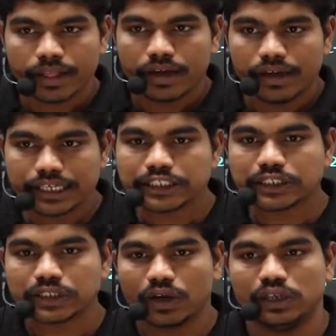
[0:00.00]

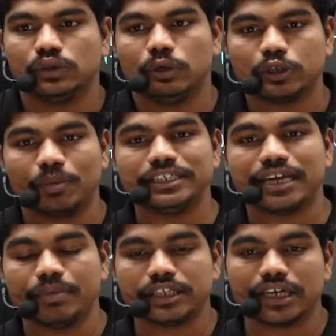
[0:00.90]
Yes or no? So please
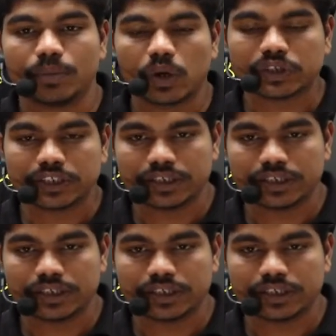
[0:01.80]
type in the chat box.